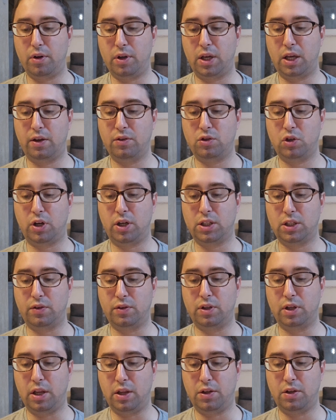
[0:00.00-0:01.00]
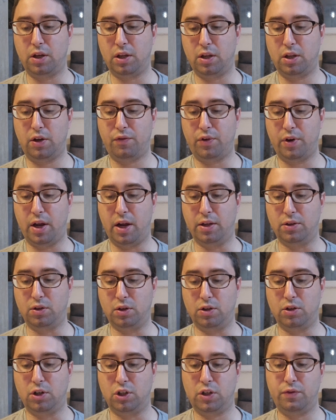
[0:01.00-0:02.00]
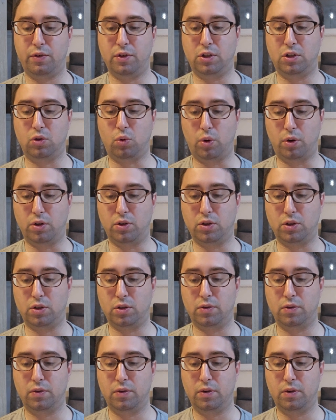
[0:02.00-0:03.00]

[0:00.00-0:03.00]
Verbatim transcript: He can try to give a different answer, a different source.